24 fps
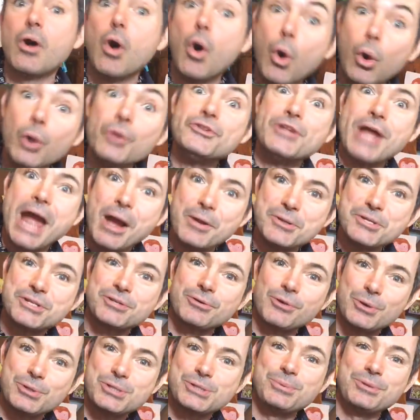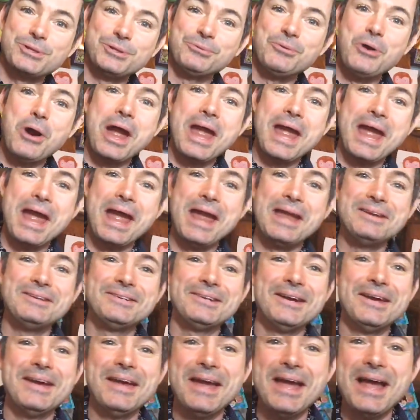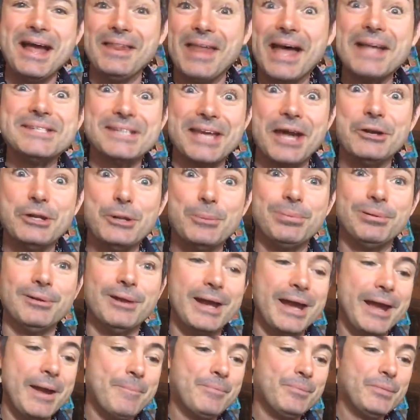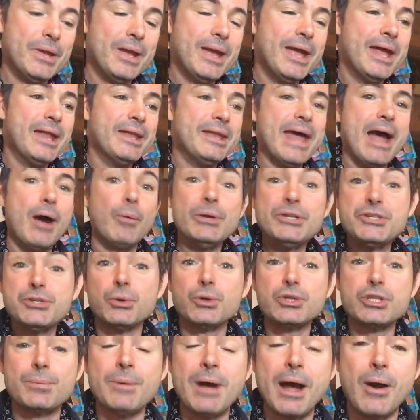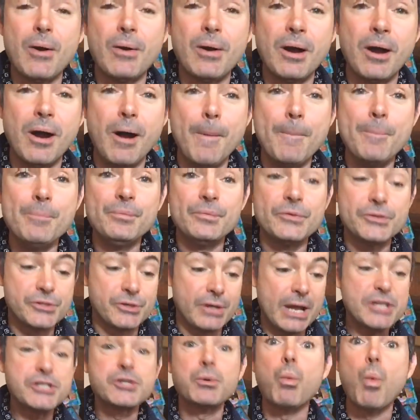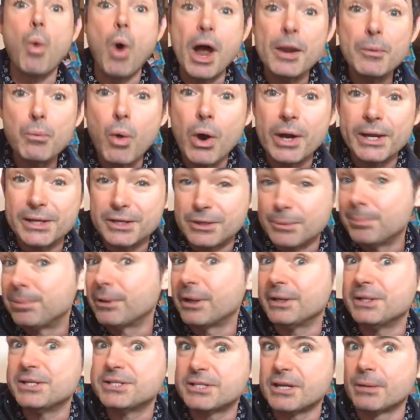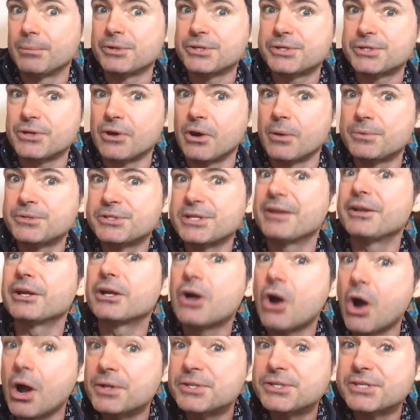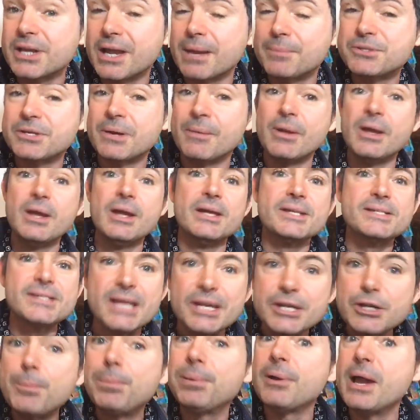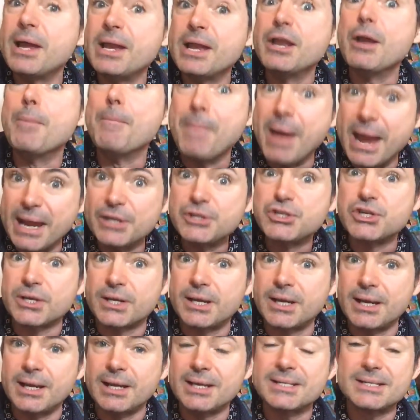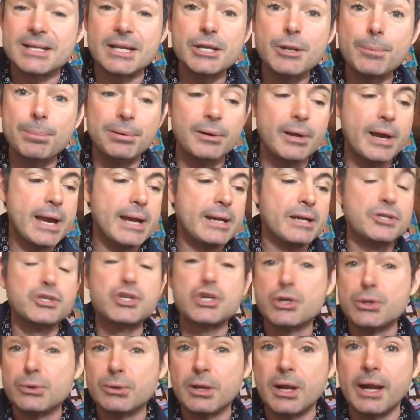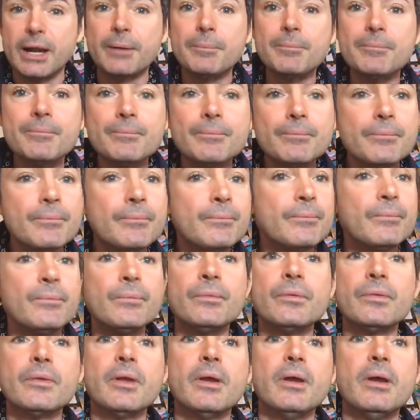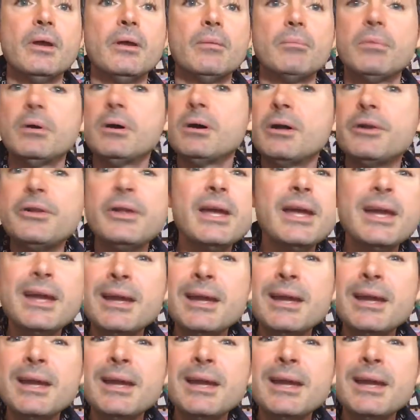All downstrokes with the right hand. That's how you play it. Now, we talked about, so that's one way you can play these double stops. Now, the concept, say you're playing in a major key. Say you're playing a tune like Buddy.